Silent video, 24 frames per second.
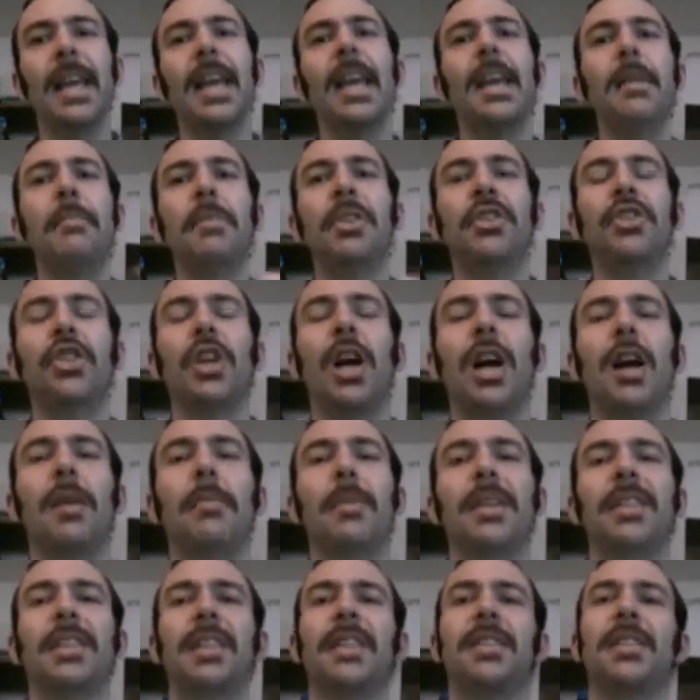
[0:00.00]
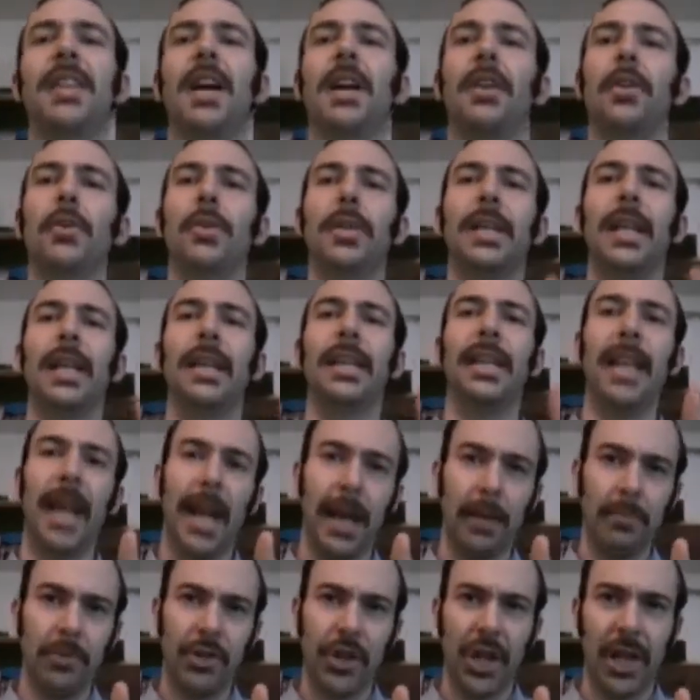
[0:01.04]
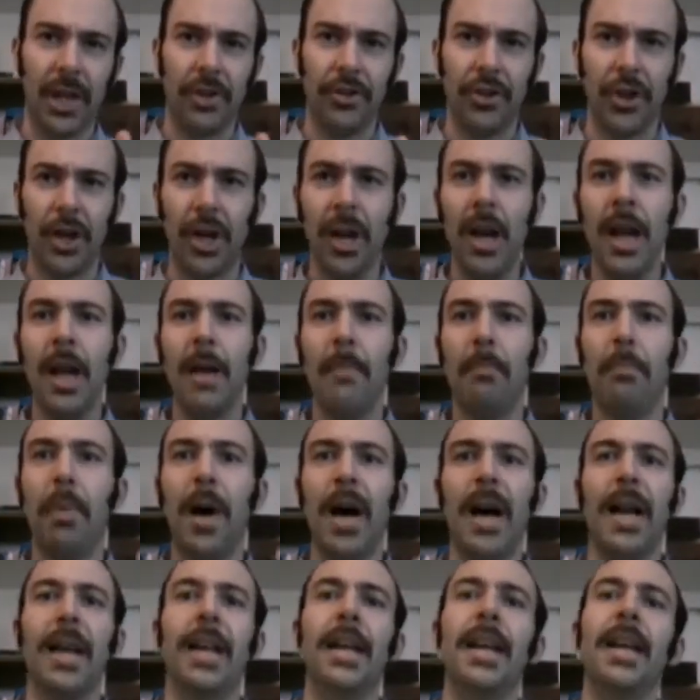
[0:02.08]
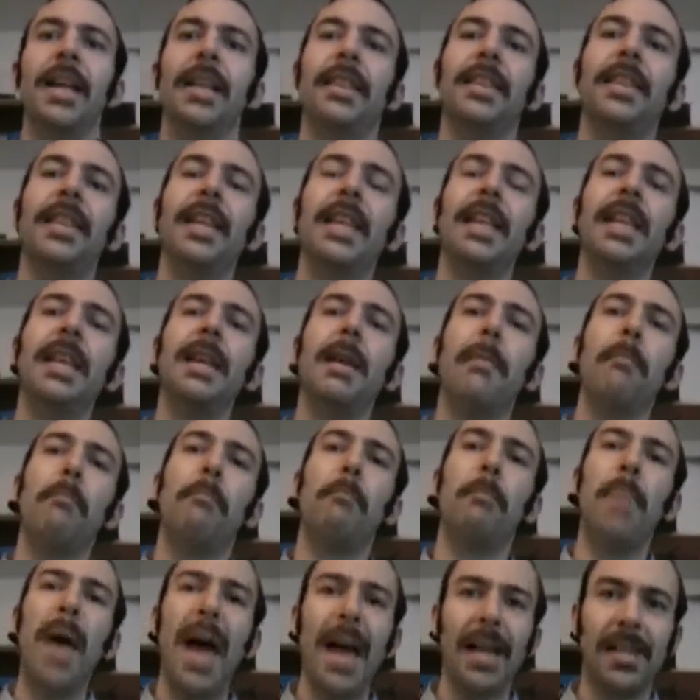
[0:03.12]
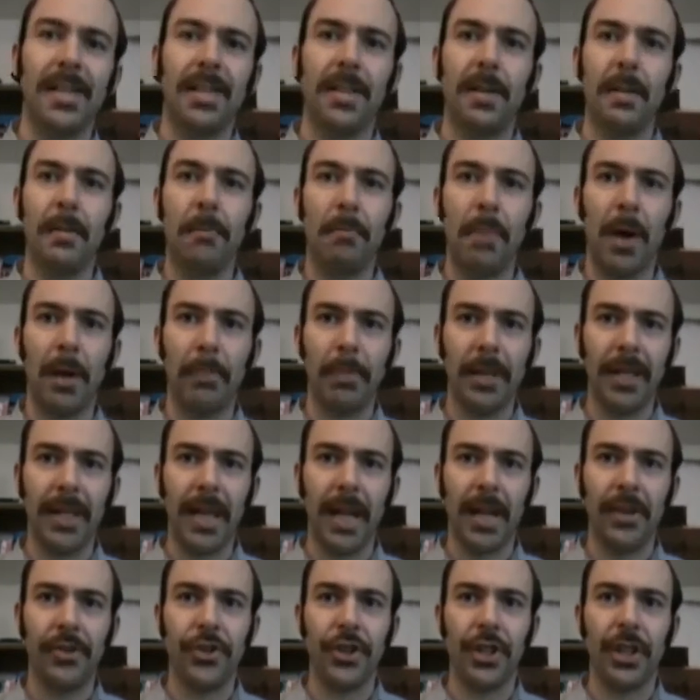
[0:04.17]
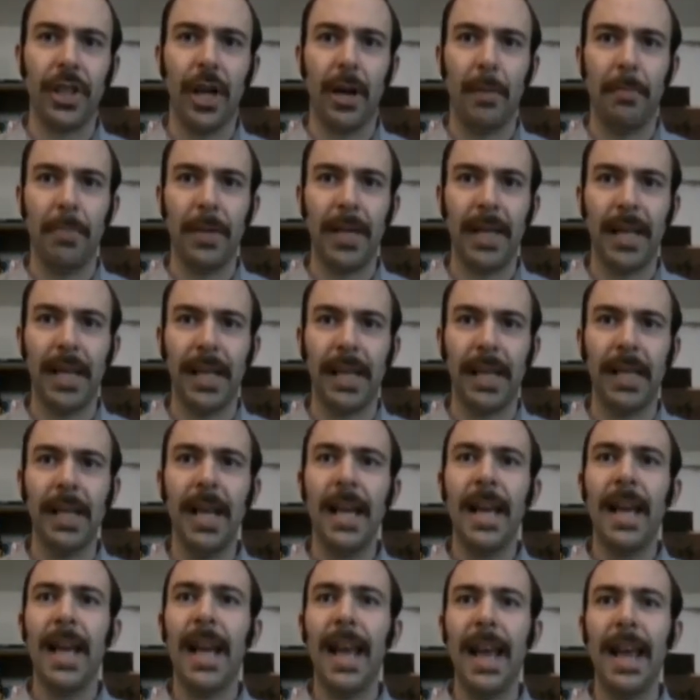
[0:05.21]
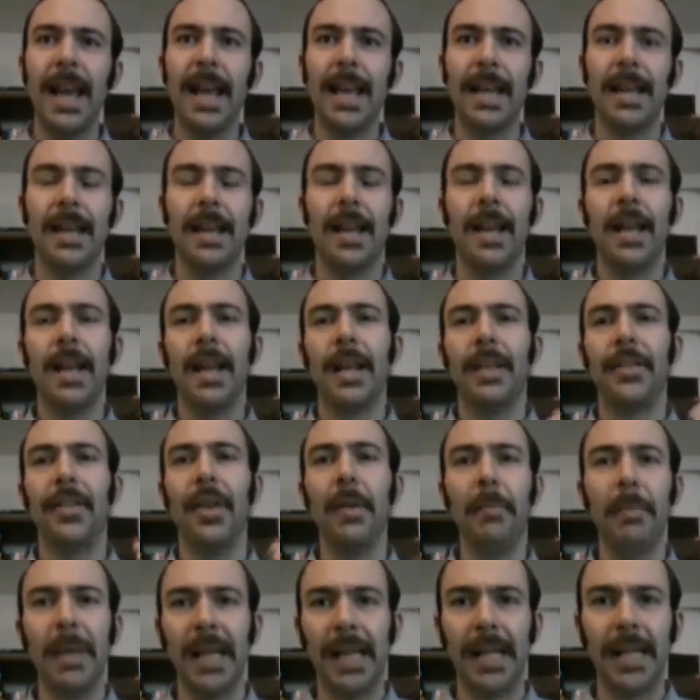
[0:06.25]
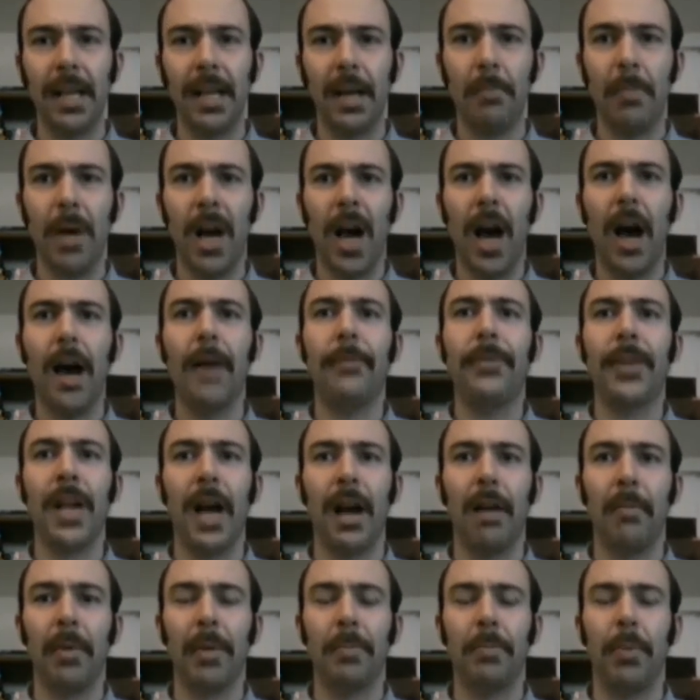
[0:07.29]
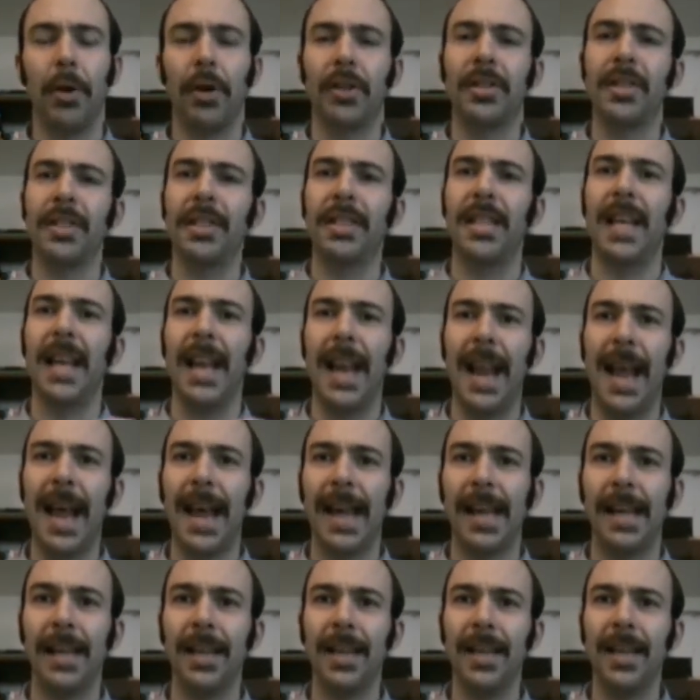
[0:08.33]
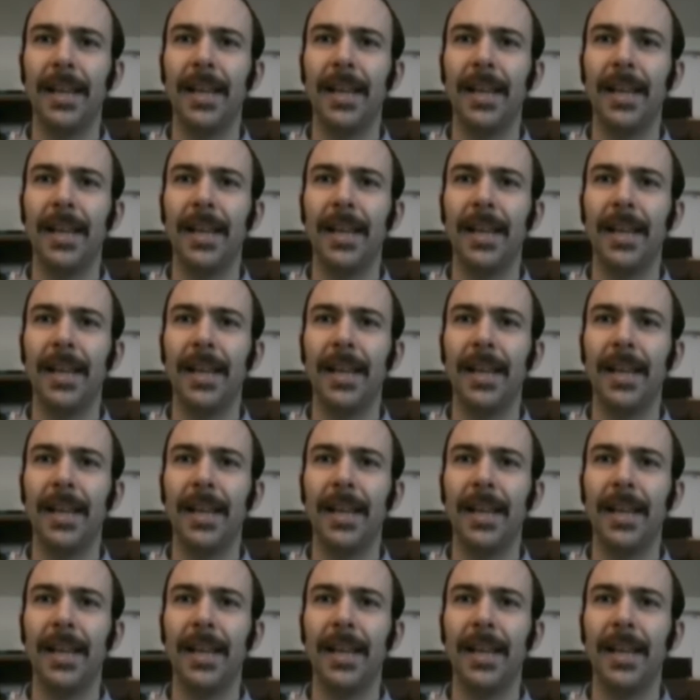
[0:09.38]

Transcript: Image Comics is not only a game changer, but the best publication company in the medium of comic books today.